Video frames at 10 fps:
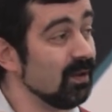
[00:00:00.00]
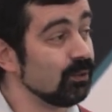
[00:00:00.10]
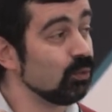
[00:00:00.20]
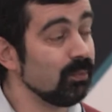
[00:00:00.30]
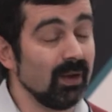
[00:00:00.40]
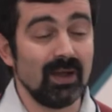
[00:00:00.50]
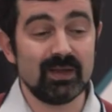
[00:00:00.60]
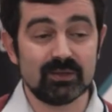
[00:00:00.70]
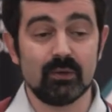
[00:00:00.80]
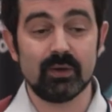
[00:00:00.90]
should be
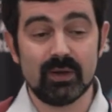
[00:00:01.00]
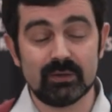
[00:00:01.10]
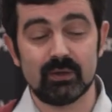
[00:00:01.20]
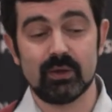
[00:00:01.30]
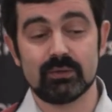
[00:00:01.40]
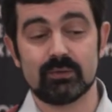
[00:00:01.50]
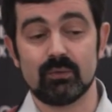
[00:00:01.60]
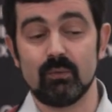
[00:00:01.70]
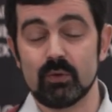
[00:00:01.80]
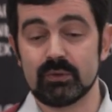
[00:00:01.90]
as correct as
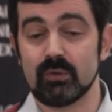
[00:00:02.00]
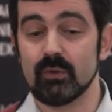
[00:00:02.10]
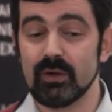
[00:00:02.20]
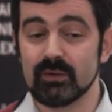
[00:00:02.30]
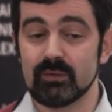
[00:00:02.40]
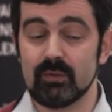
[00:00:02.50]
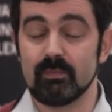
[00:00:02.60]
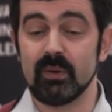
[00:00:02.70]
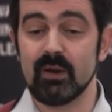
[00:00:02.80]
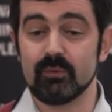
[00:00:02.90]
was correct
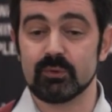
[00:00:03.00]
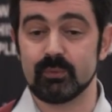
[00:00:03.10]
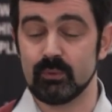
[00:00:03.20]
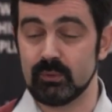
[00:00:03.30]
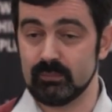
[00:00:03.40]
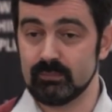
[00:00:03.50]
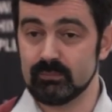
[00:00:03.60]
previous program.